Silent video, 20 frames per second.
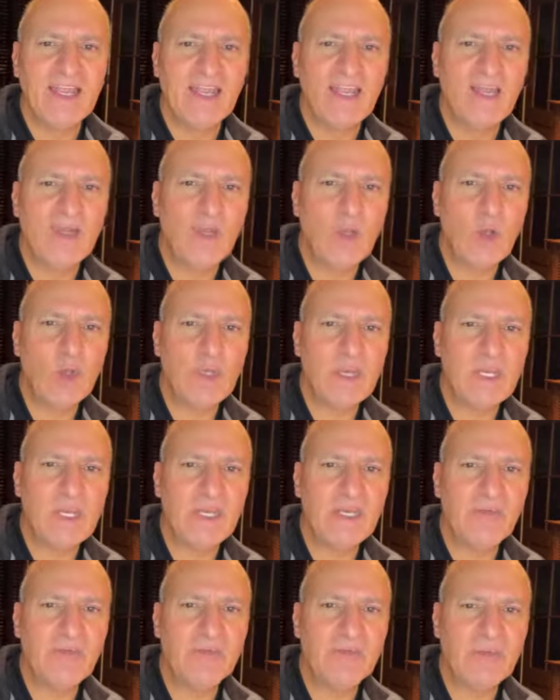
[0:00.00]
hello
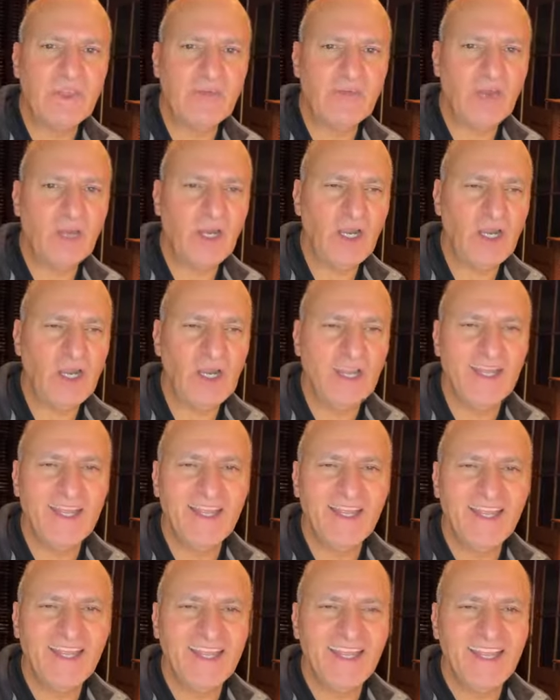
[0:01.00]
Nina Silver.
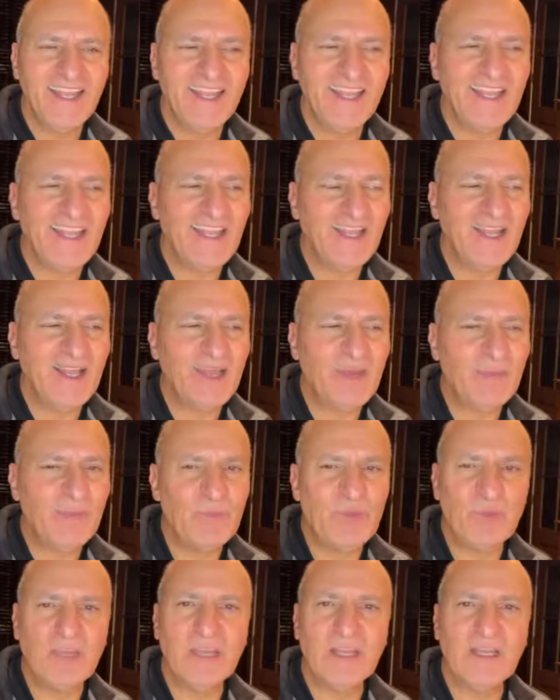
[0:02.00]
You're